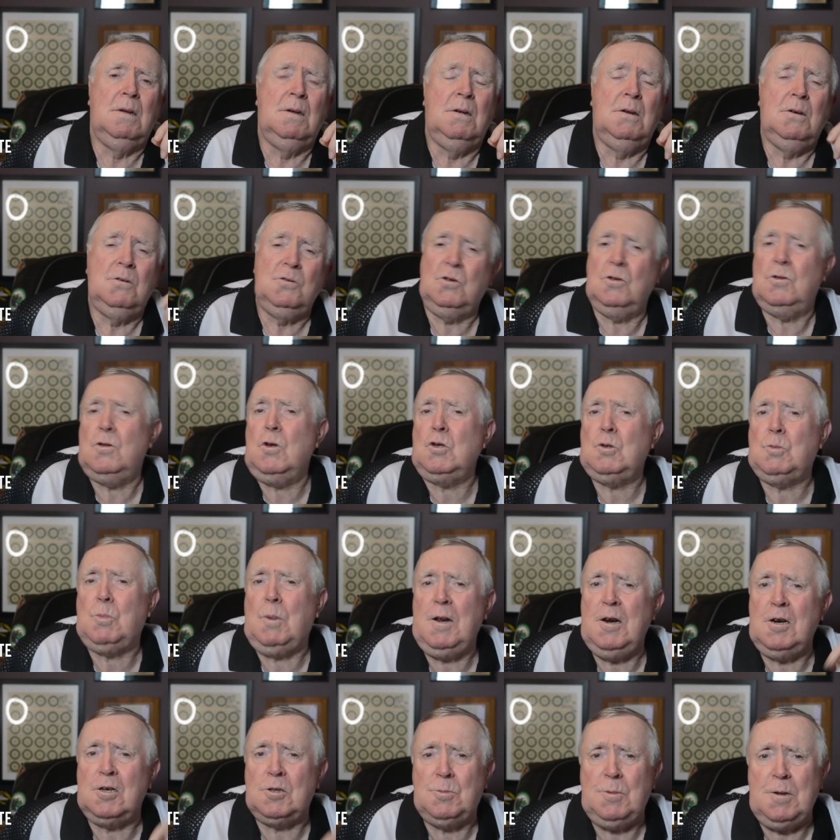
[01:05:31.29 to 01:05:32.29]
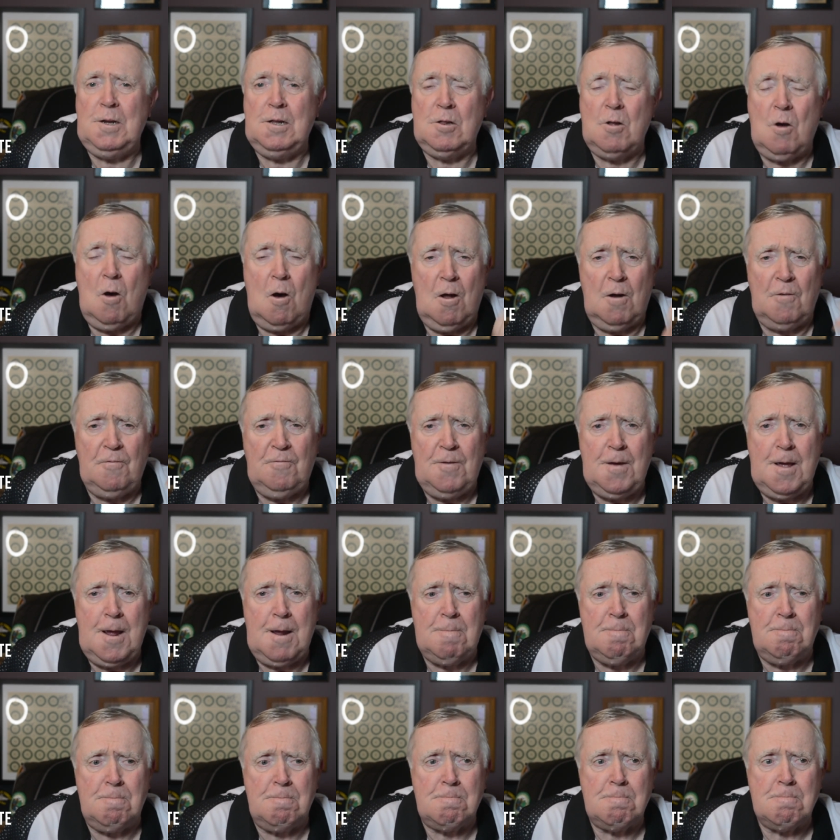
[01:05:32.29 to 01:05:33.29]
Should those players be in the Hall of
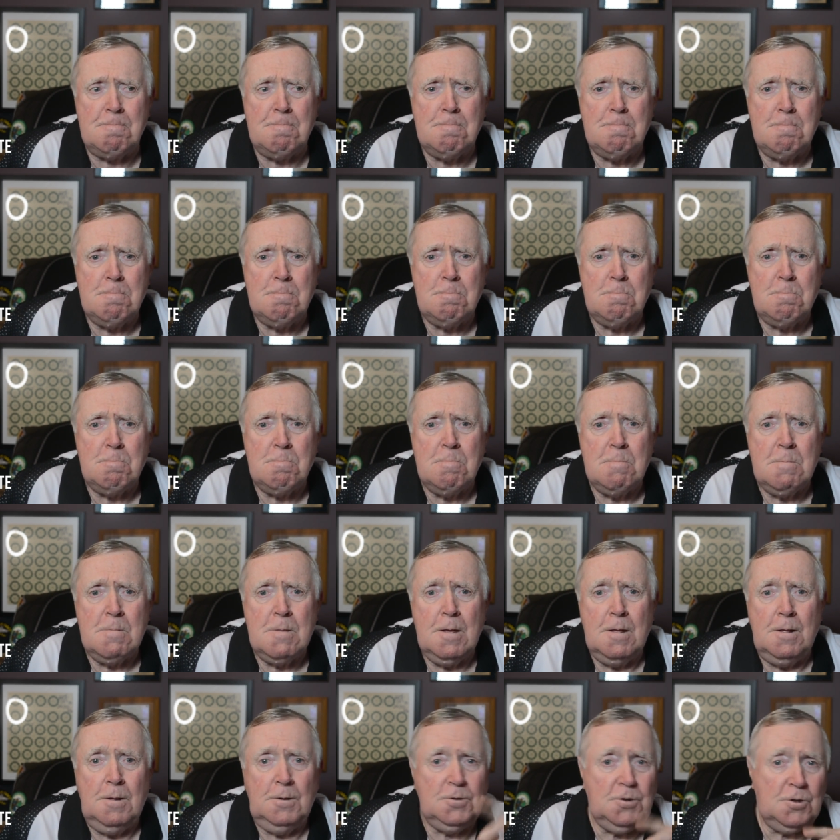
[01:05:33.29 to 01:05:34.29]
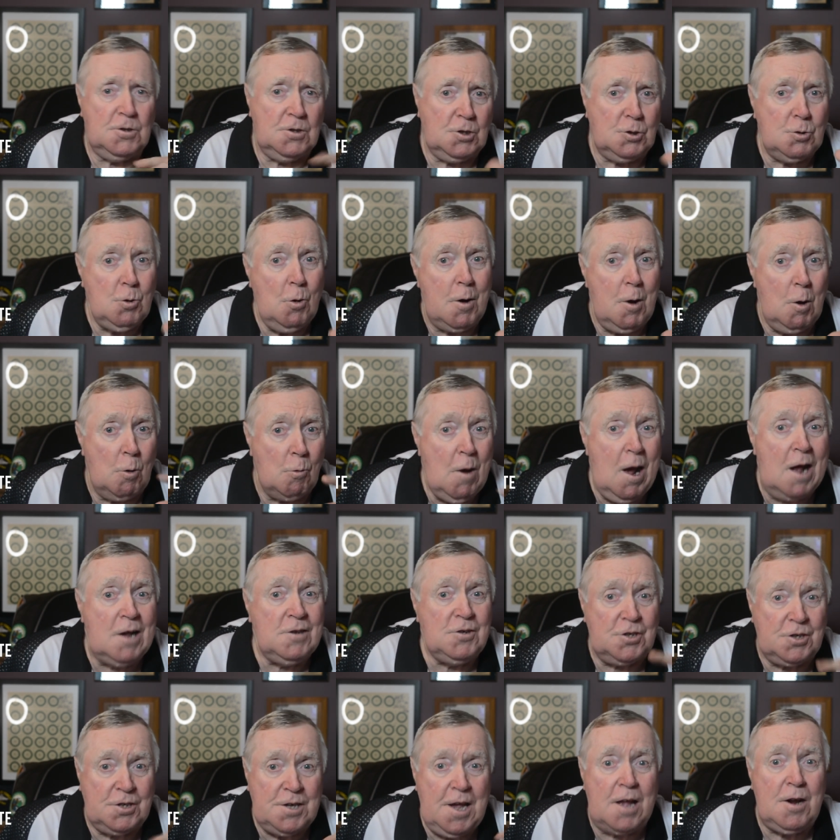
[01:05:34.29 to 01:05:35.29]
Fame? There's the story of Ron
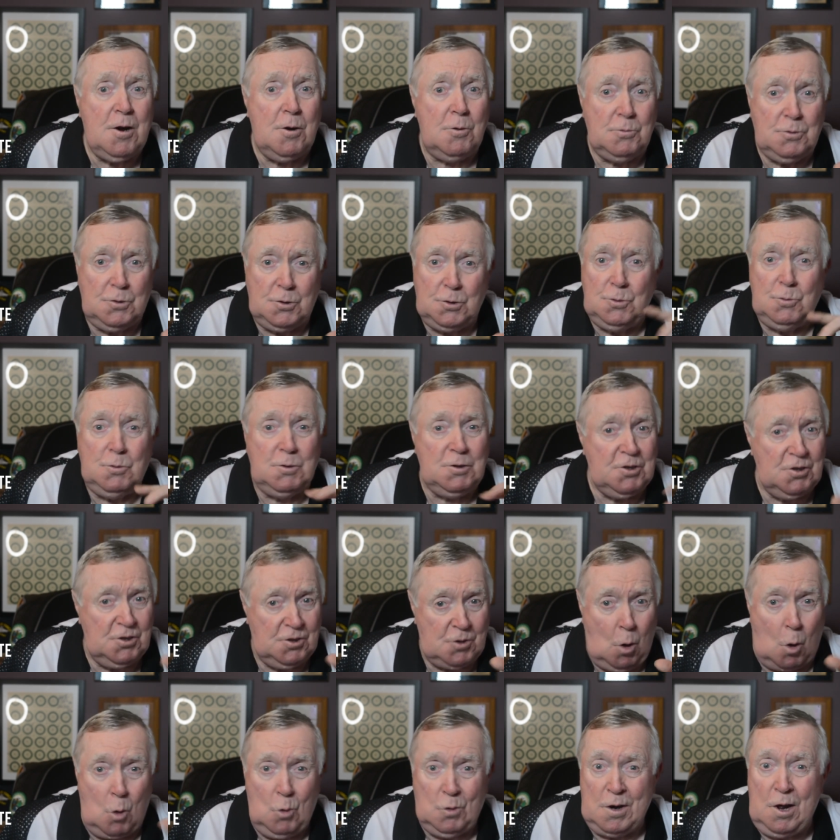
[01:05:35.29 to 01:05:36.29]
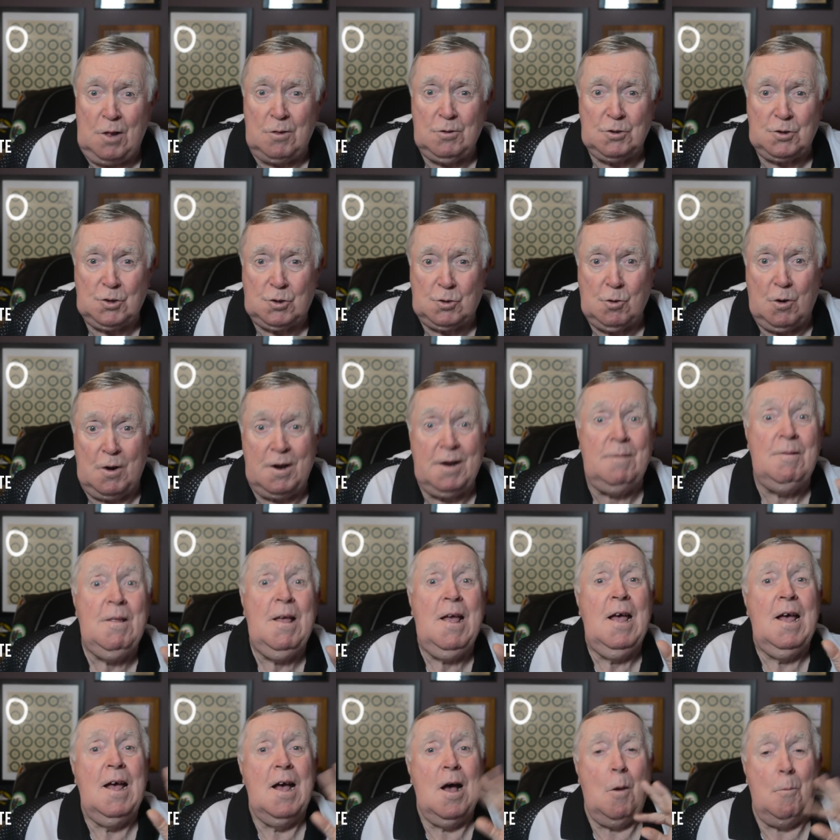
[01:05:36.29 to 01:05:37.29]
Santo, too, which is a whole other story,
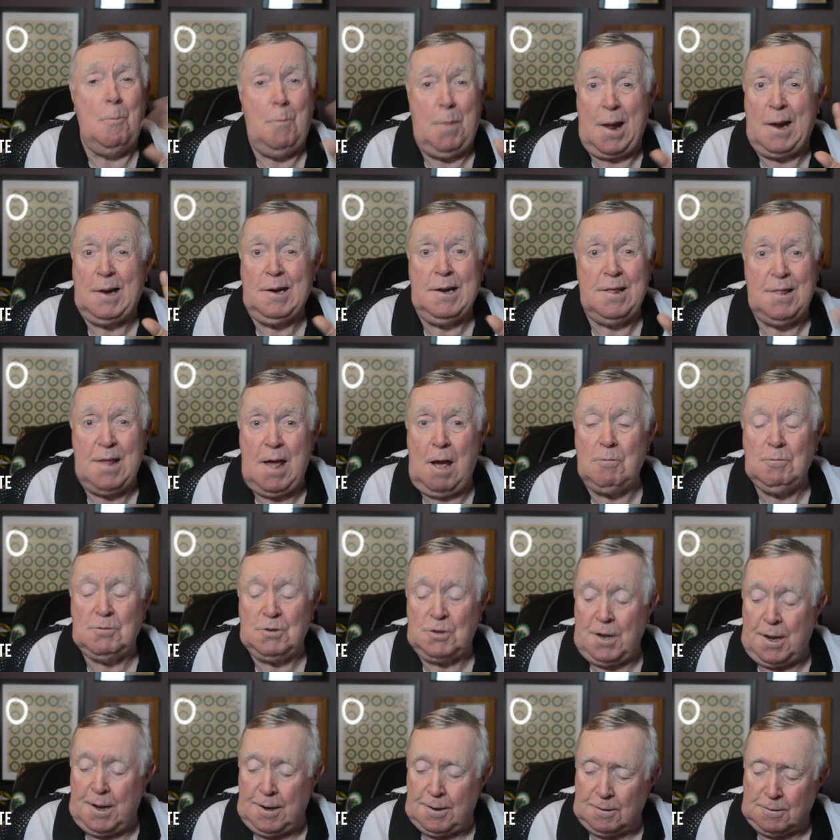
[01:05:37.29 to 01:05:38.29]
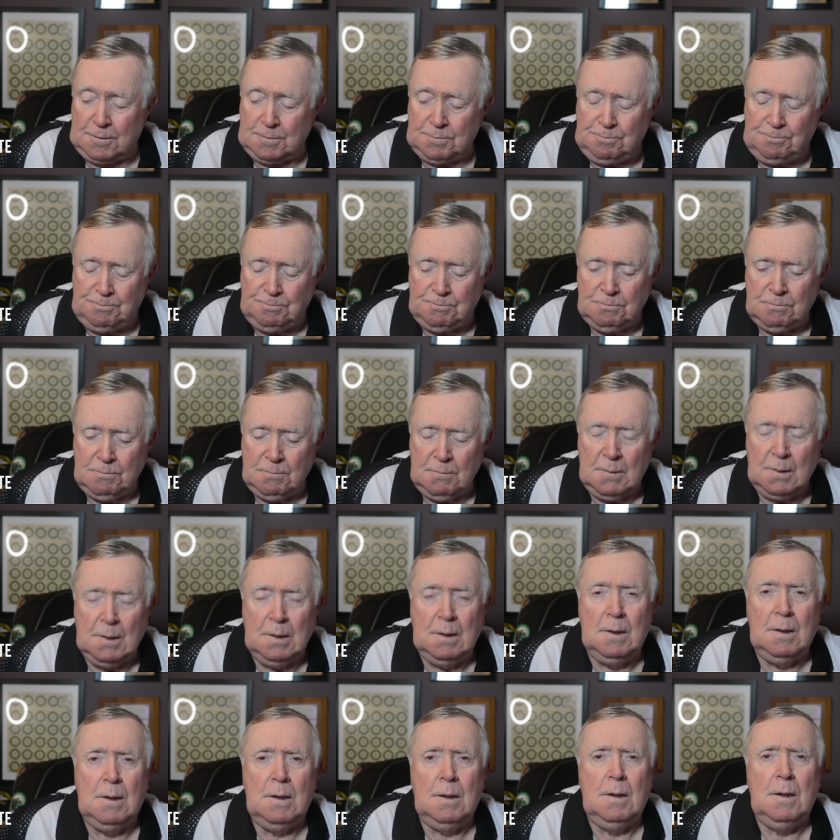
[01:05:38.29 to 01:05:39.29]
how badly that was handled.
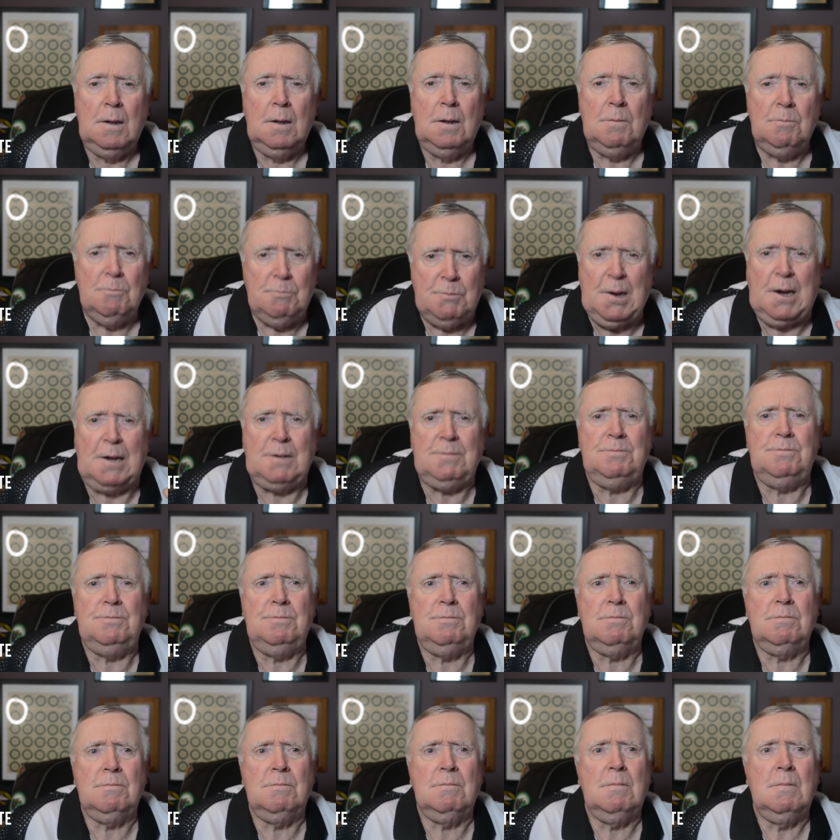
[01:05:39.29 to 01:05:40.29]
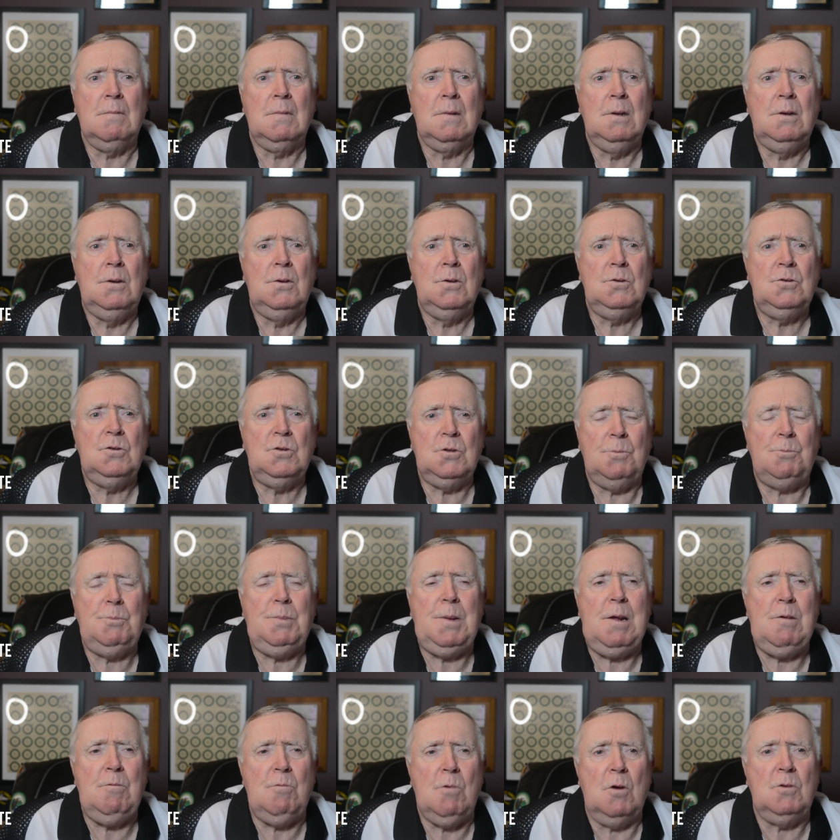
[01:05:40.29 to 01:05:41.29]
But should
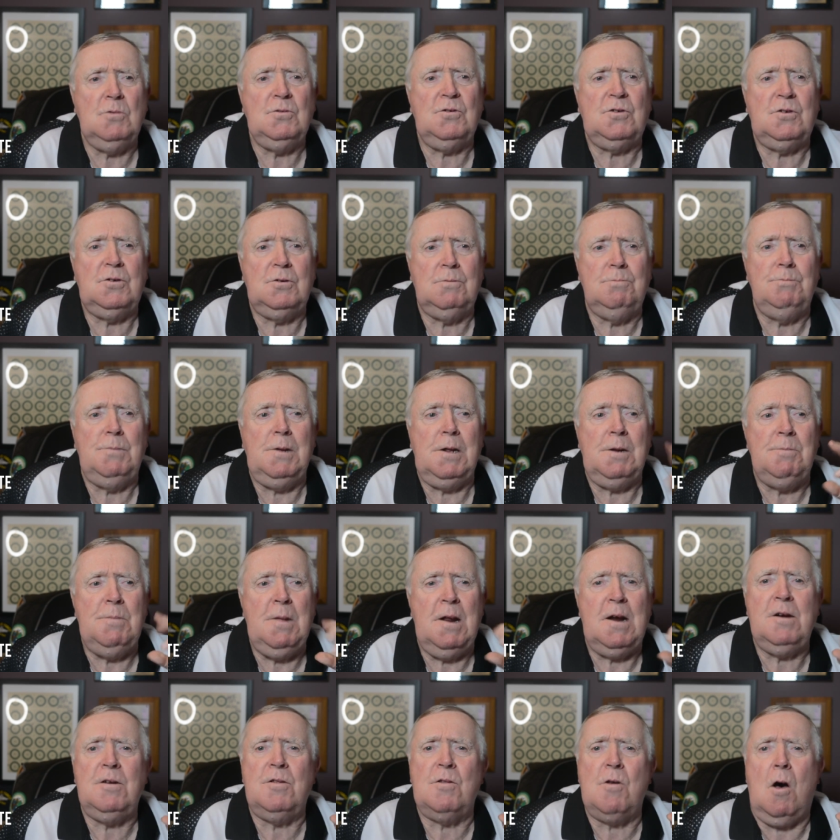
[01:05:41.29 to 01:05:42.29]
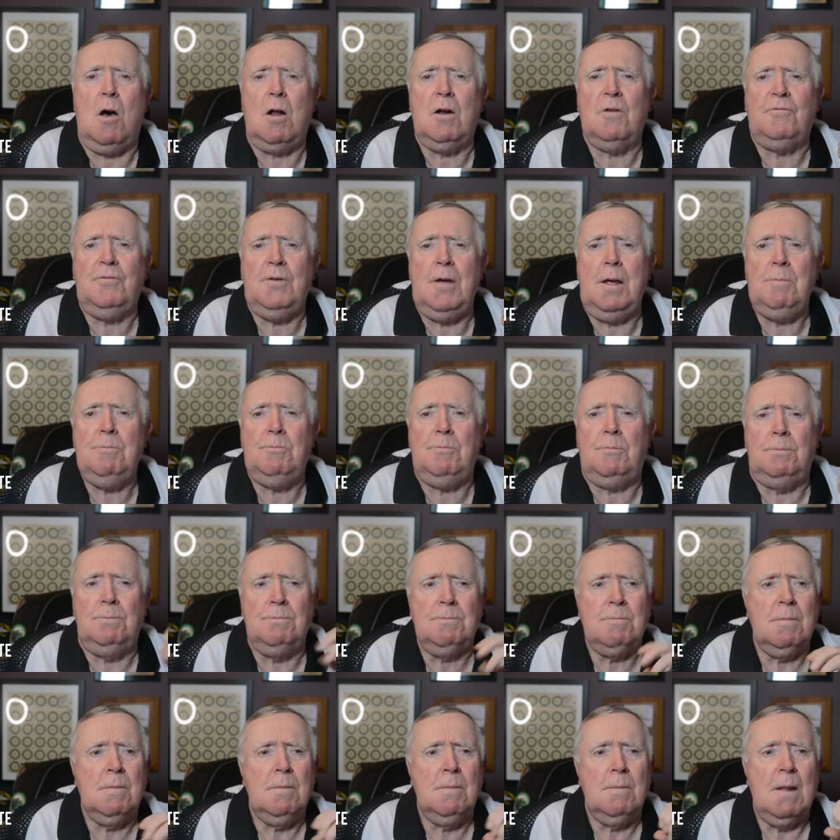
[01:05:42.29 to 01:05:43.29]
Pete Rose be admitted to the Hall of Fame
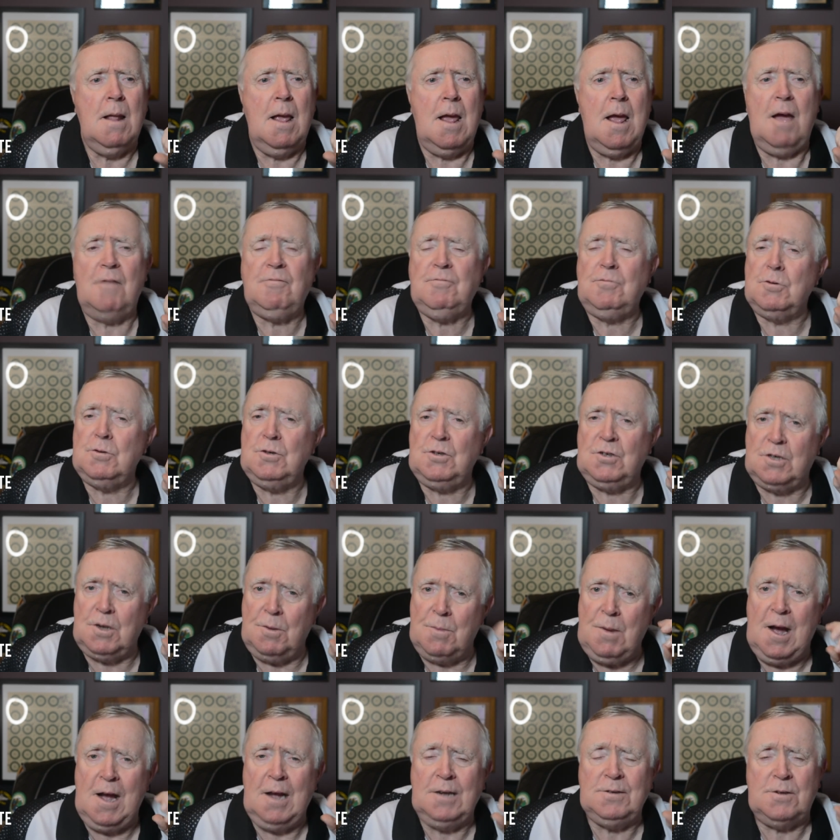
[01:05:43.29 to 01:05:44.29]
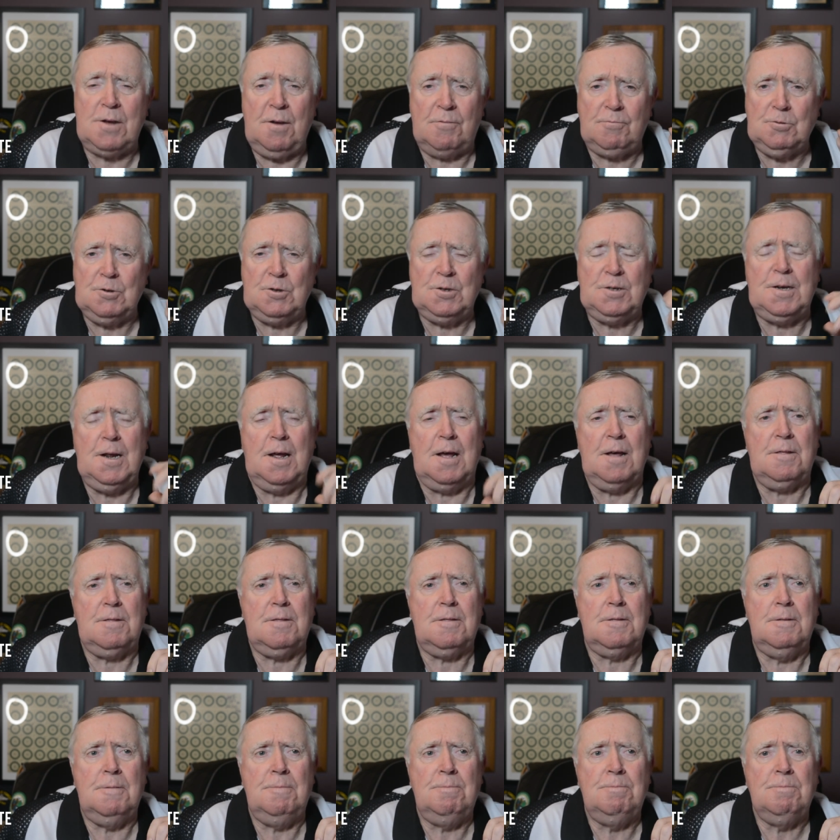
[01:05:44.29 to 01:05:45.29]
after his demise, after his death?